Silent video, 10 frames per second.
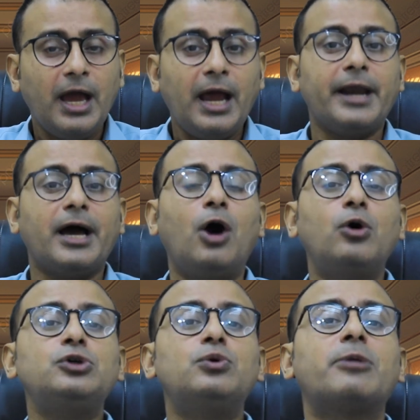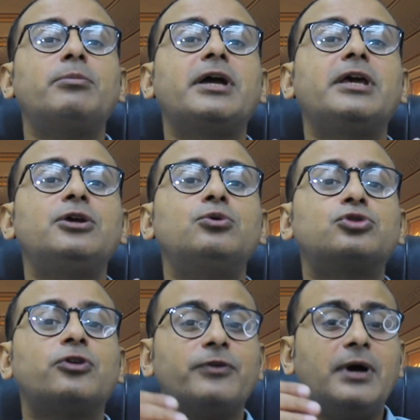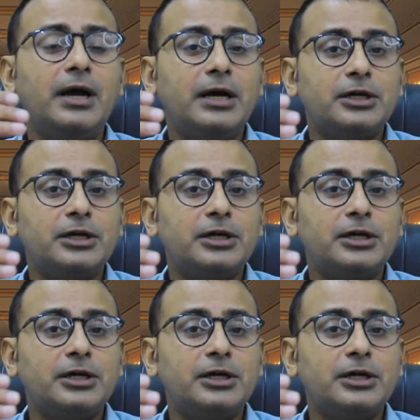and how you are making use of,